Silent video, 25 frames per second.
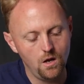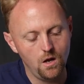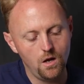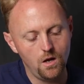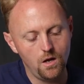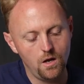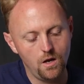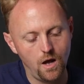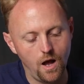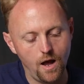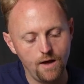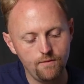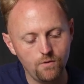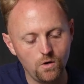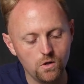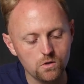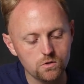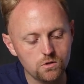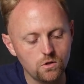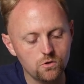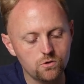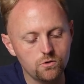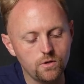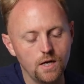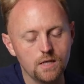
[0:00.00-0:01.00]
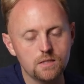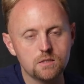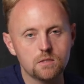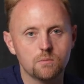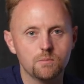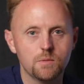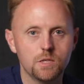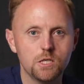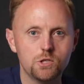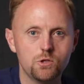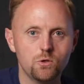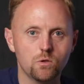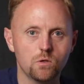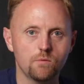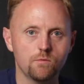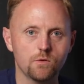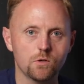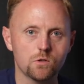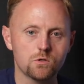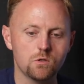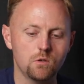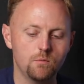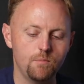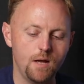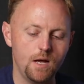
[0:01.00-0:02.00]
I've also tried some of these
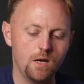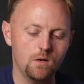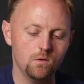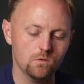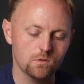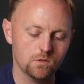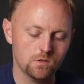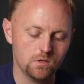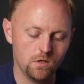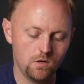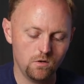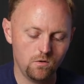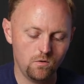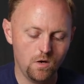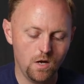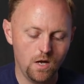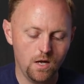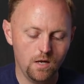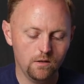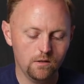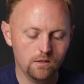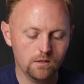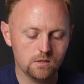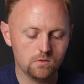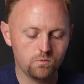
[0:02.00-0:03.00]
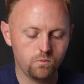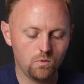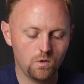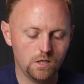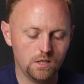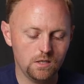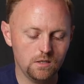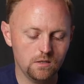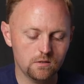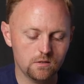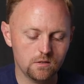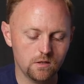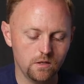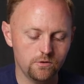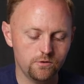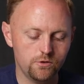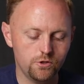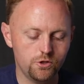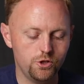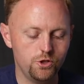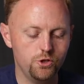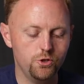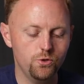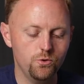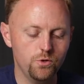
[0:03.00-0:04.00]
universal mounts. So this one is a
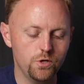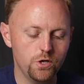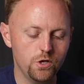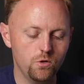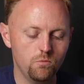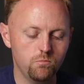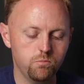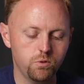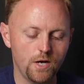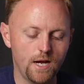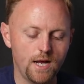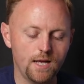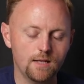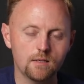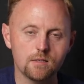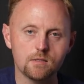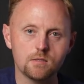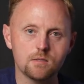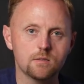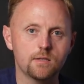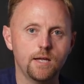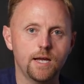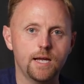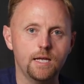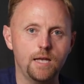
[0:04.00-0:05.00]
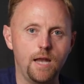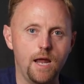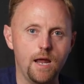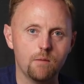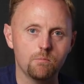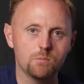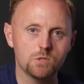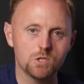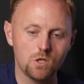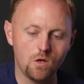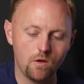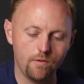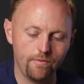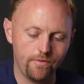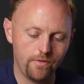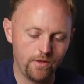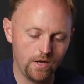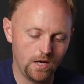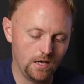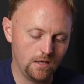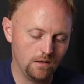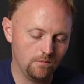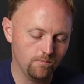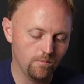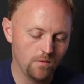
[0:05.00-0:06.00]
2U brand. This is like an Amazon
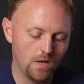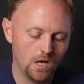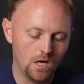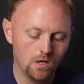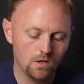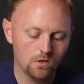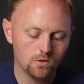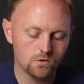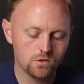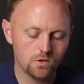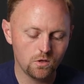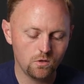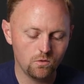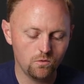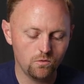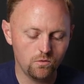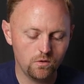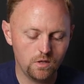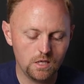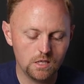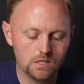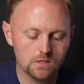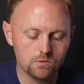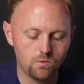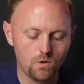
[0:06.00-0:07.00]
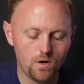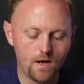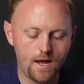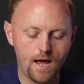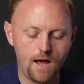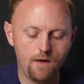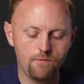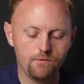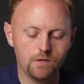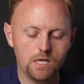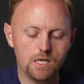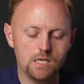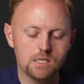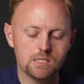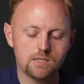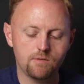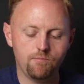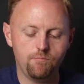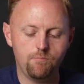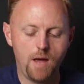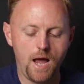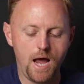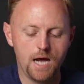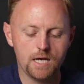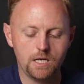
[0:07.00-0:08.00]
thing. So these will have
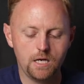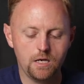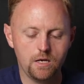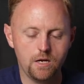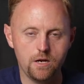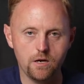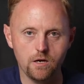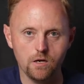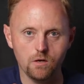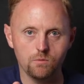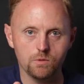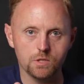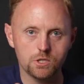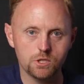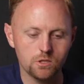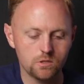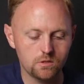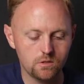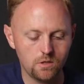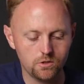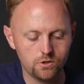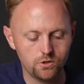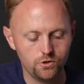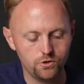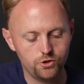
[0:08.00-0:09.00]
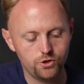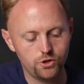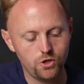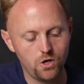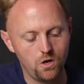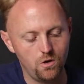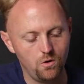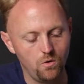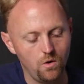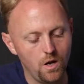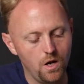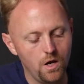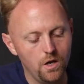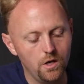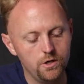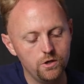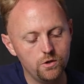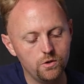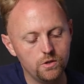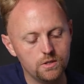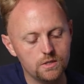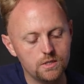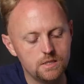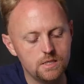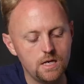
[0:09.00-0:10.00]
adhesive backing here, which just doesn't show. You
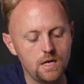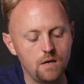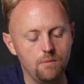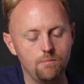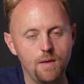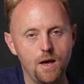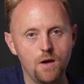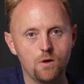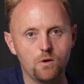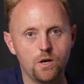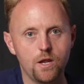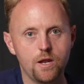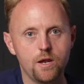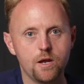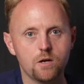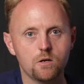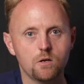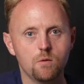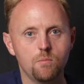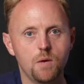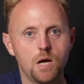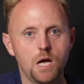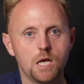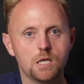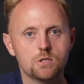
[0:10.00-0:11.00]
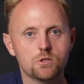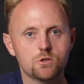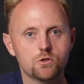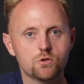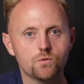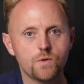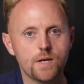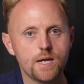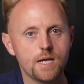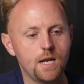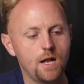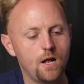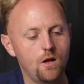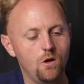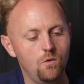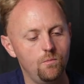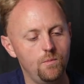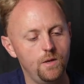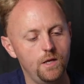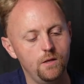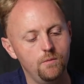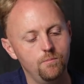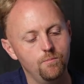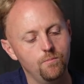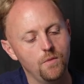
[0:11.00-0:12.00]
can see it mounted here to my street
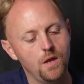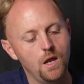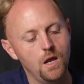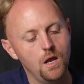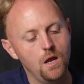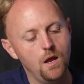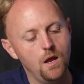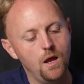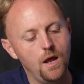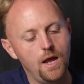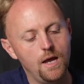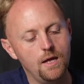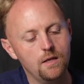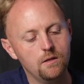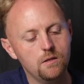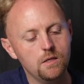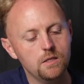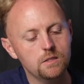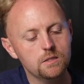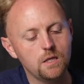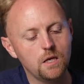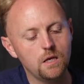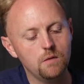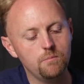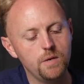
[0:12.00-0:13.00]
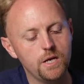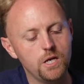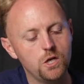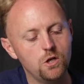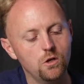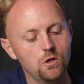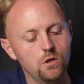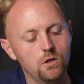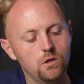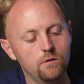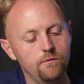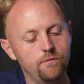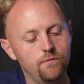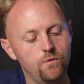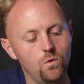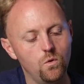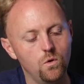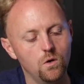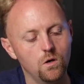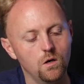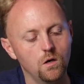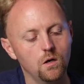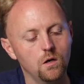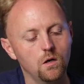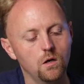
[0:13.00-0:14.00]
helmet. And these can be good
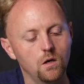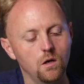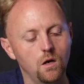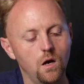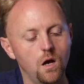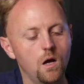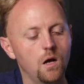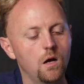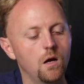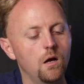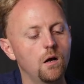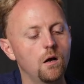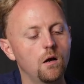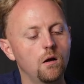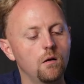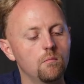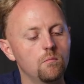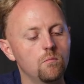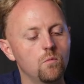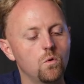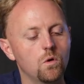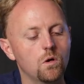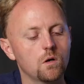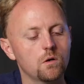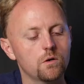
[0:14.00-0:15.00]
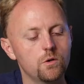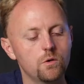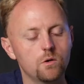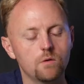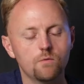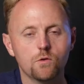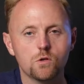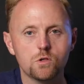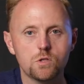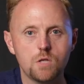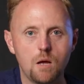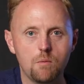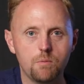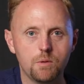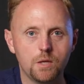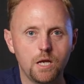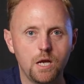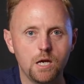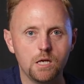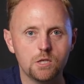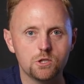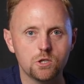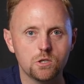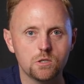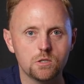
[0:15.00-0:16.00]
for more universal
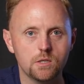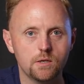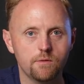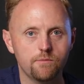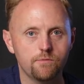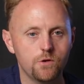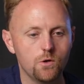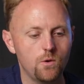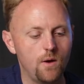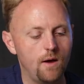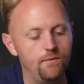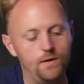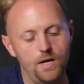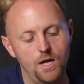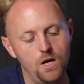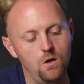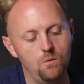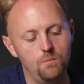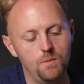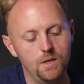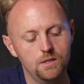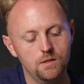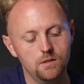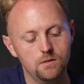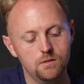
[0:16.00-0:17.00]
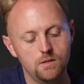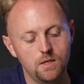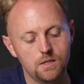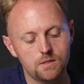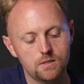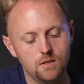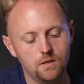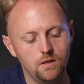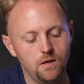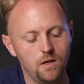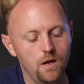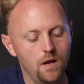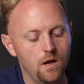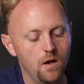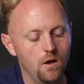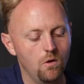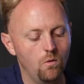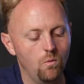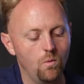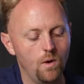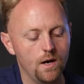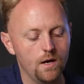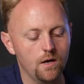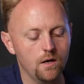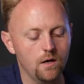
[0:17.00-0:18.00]
applications if you have a helmet that doesn't,
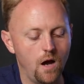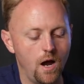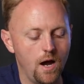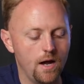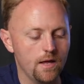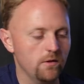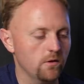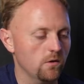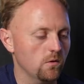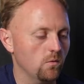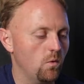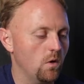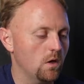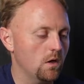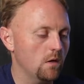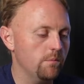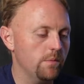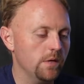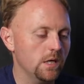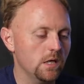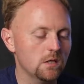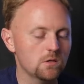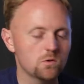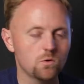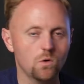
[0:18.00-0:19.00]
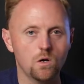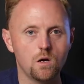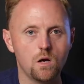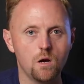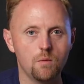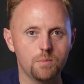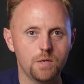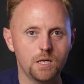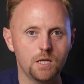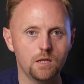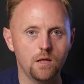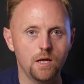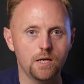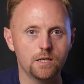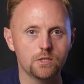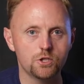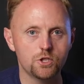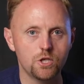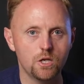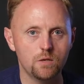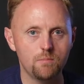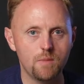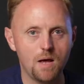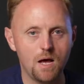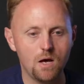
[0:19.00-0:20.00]
where either Wannabes or a company like
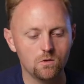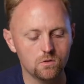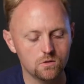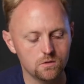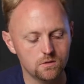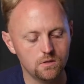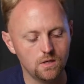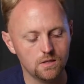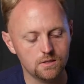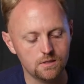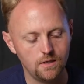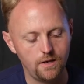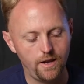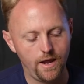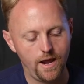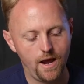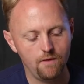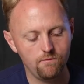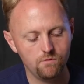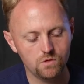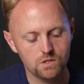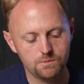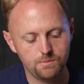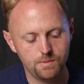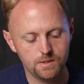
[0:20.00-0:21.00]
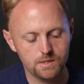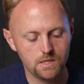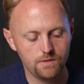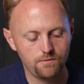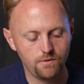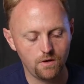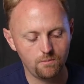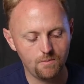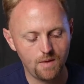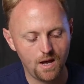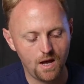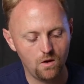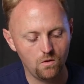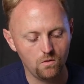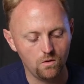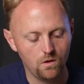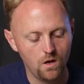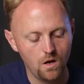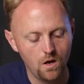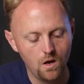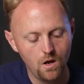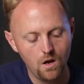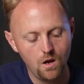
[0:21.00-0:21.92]
Chin Mounts doesn't have a specific mount.